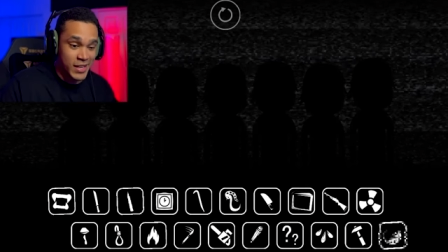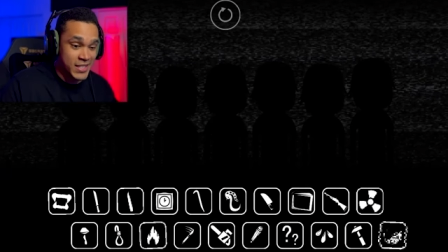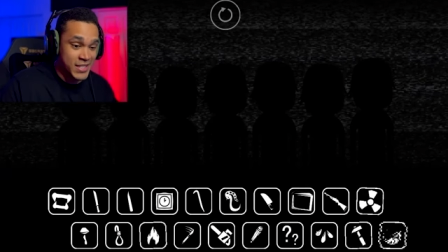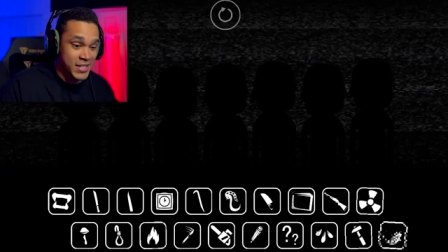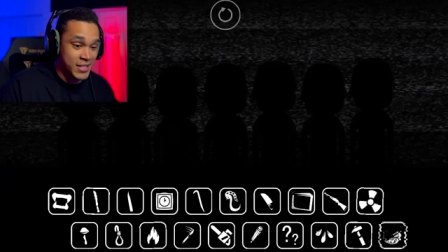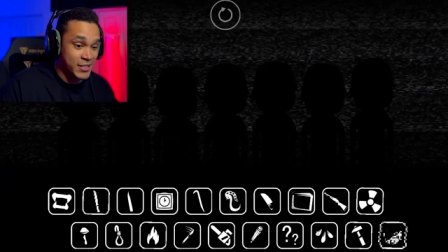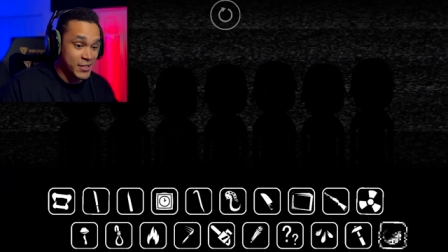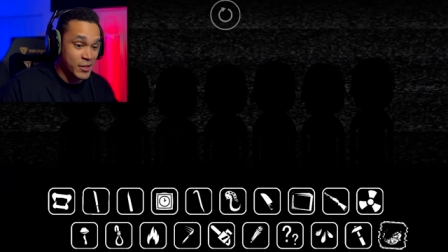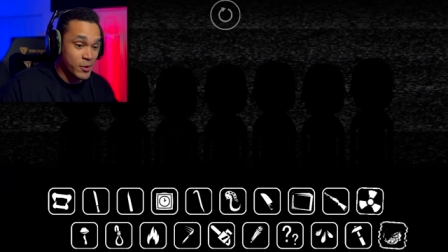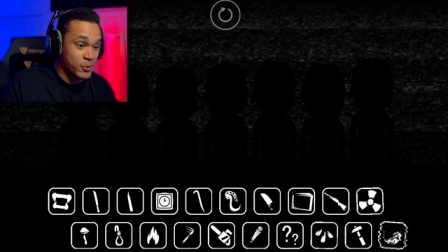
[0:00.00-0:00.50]
I
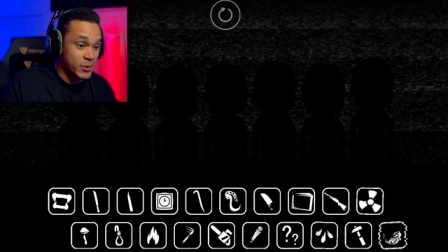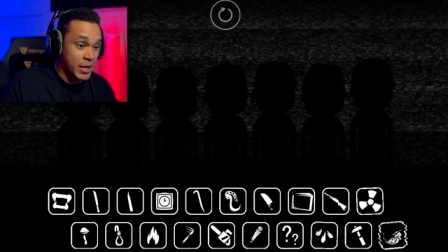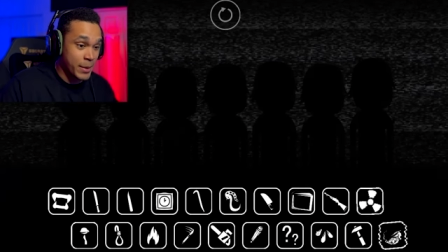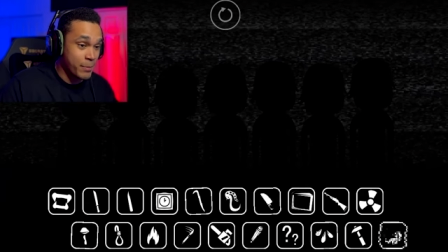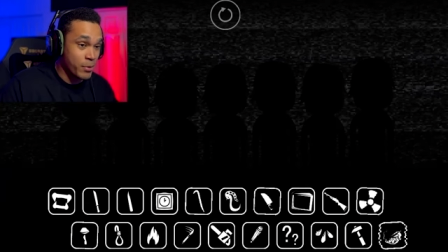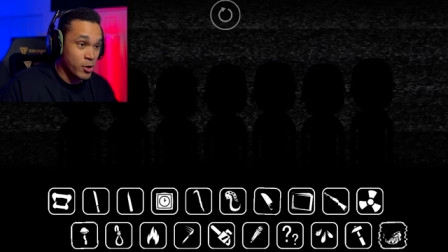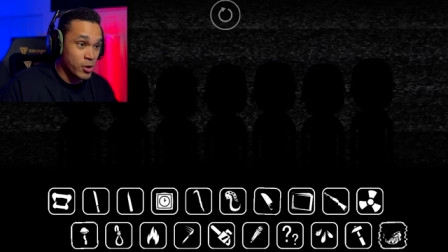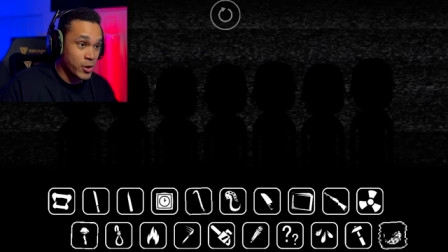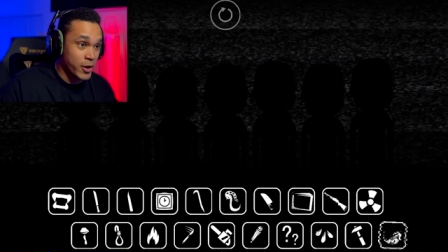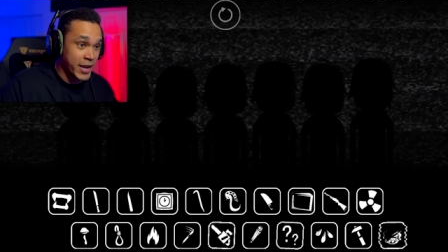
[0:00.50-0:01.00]
still don't know what
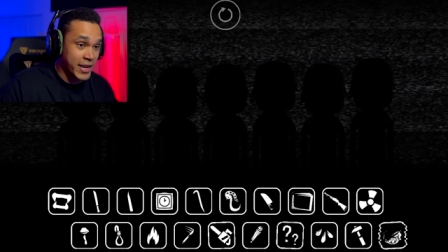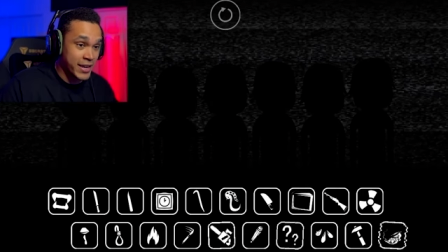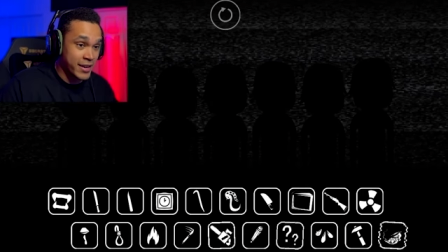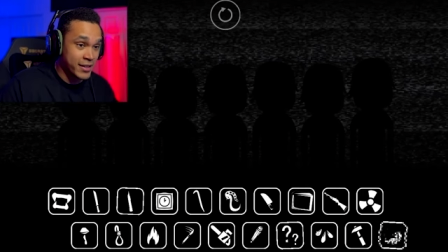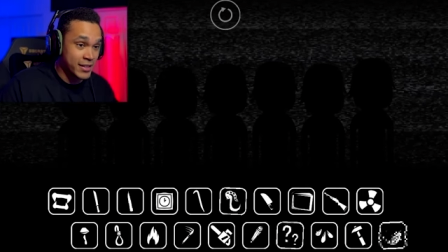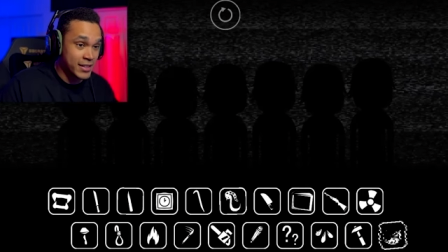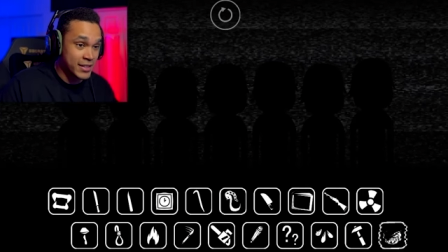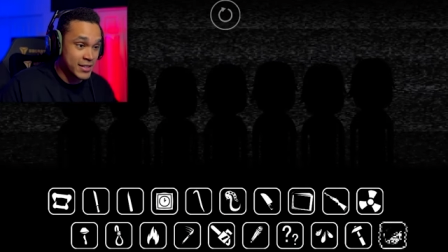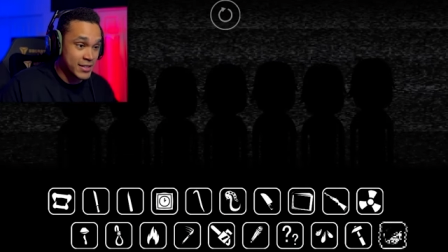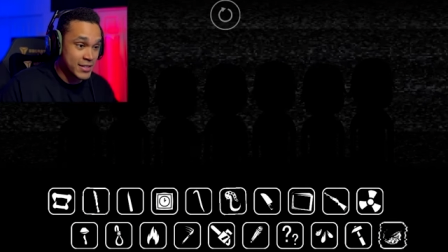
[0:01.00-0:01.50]
that pole
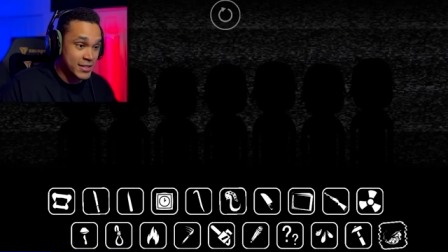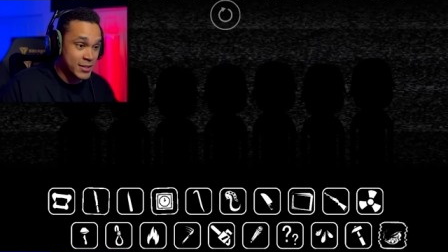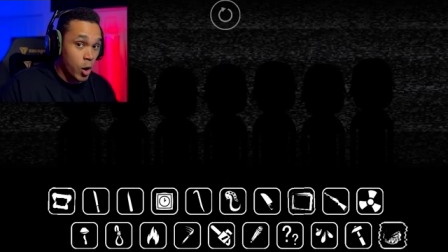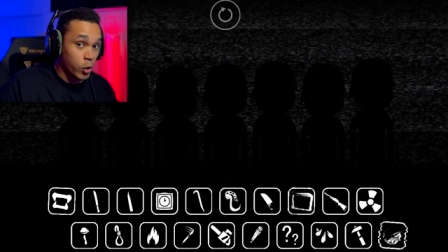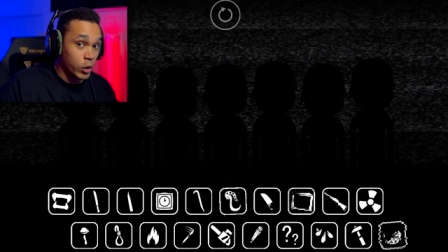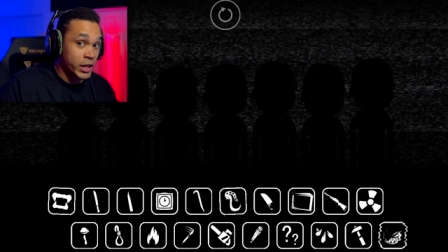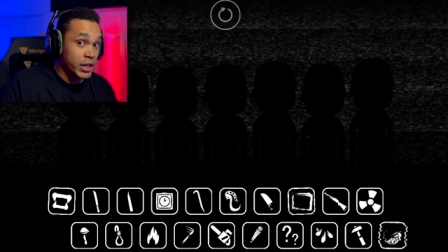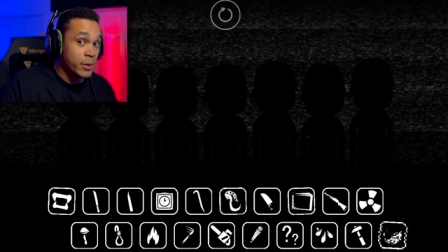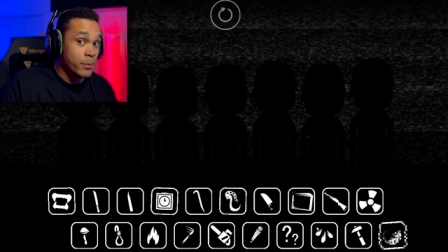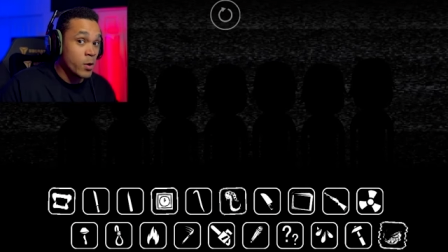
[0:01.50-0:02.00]
icon is.
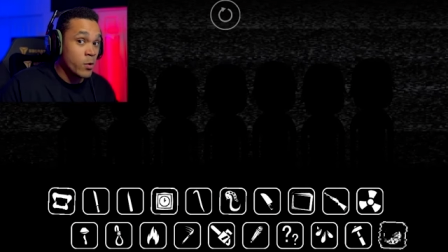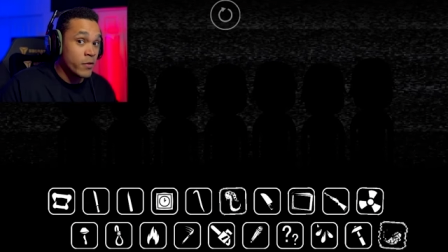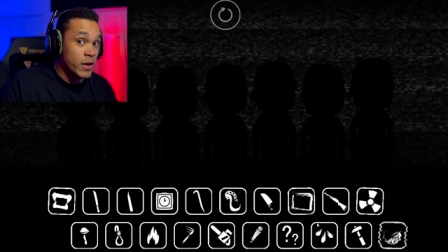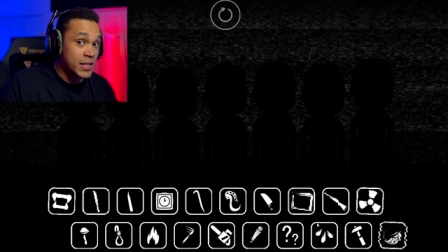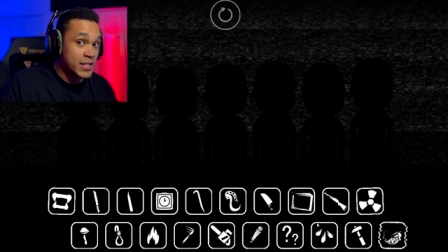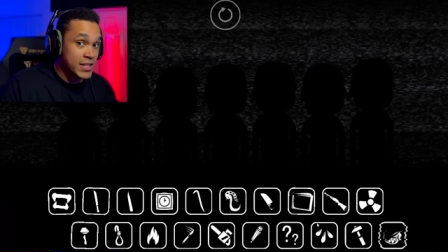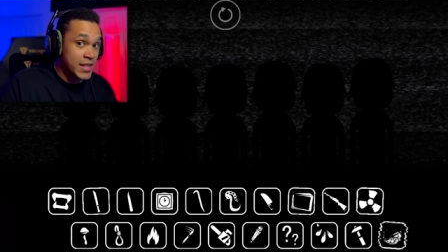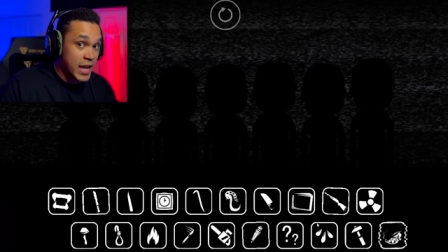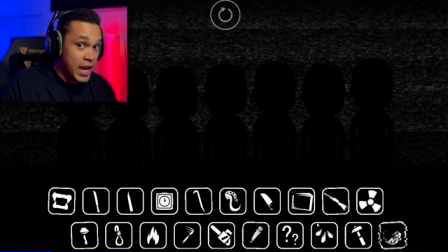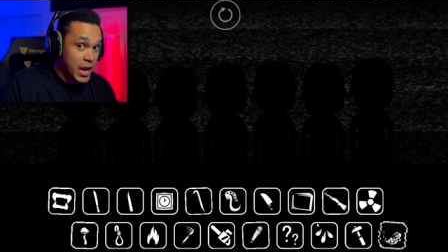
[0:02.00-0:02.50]
We're gonna move on to the